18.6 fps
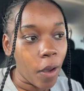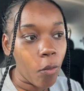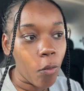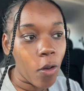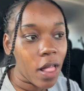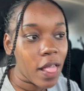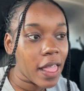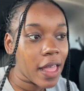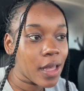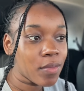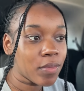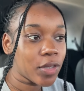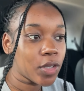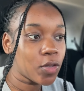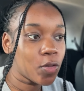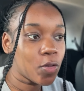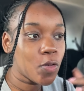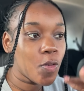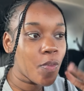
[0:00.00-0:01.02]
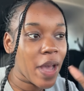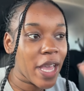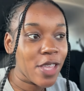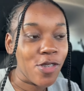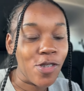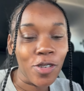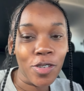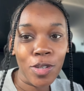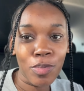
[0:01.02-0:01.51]
welcome to my
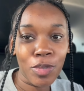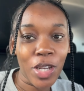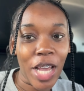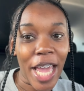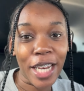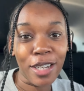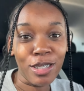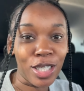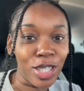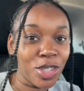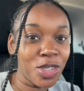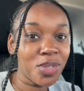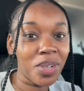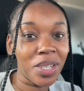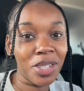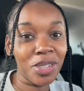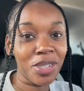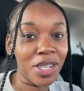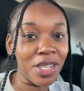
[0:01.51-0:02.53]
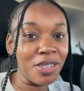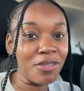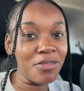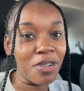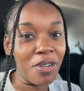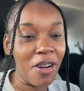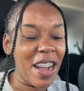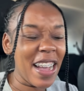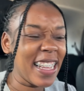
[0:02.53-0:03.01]
YouTube channel in
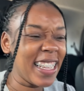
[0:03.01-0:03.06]
2024.